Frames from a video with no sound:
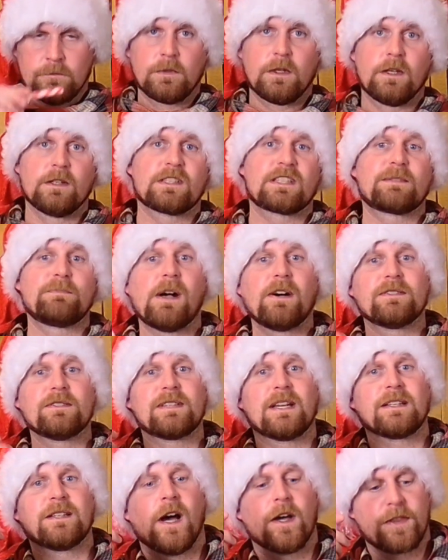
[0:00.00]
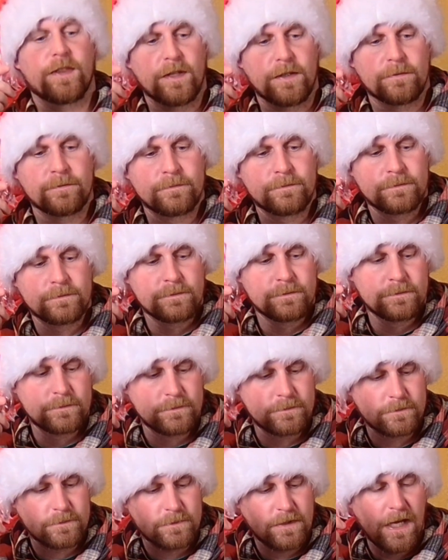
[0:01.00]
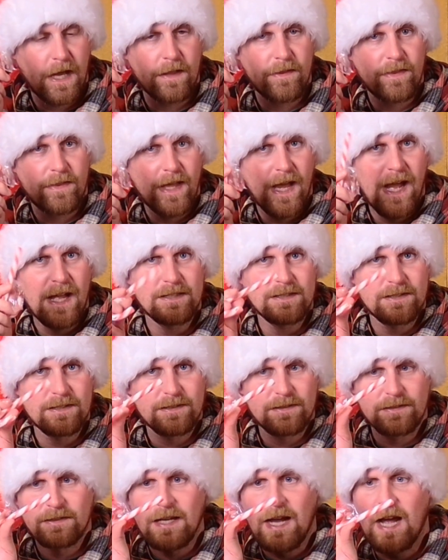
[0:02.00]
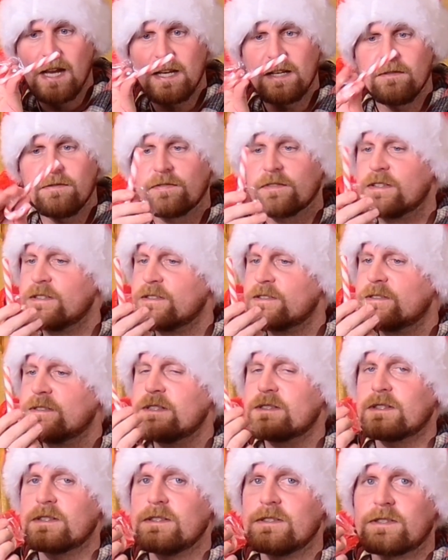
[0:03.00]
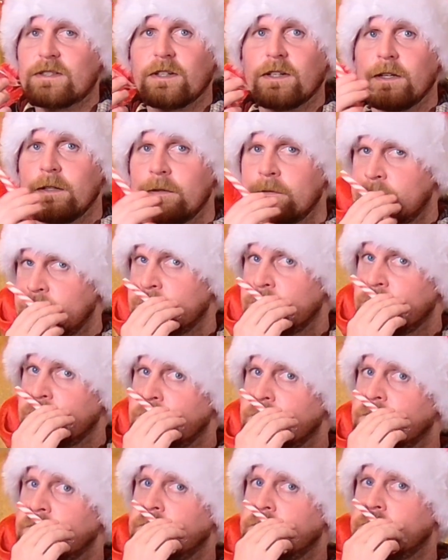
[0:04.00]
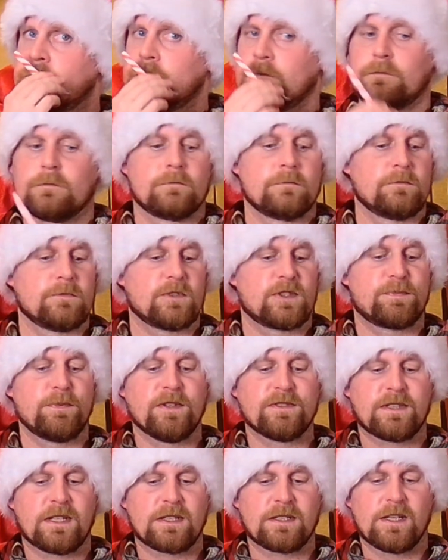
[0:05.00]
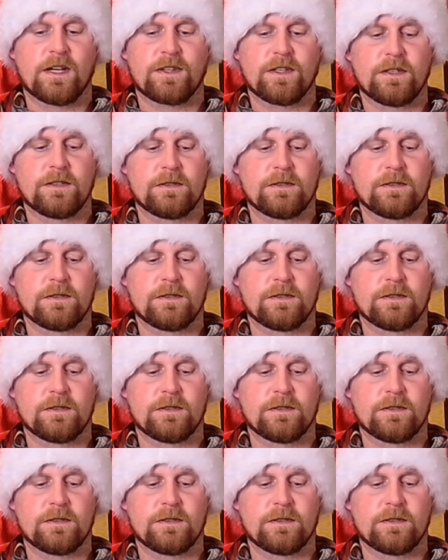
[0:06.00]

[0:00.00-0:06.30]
Smells like nothing. Okay, that's kind of disconcerting. Smells like nothing.